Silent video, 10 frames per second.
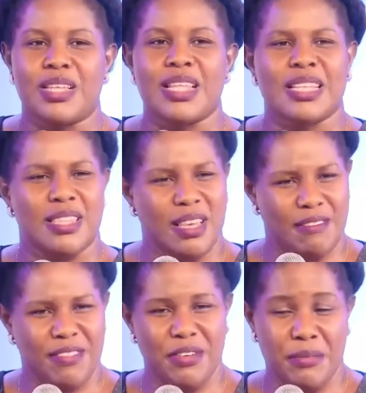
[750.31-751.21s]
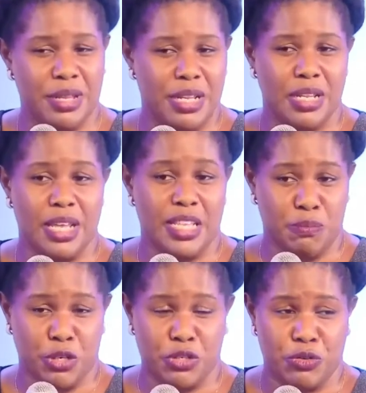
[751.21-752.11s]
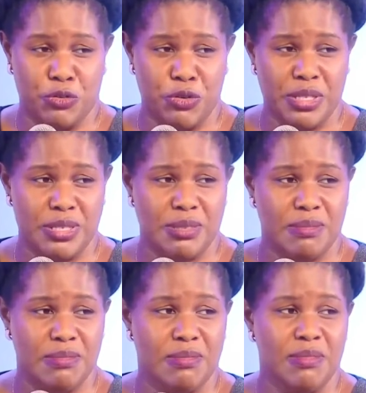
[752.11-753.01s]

that there are very many nice passion fruits.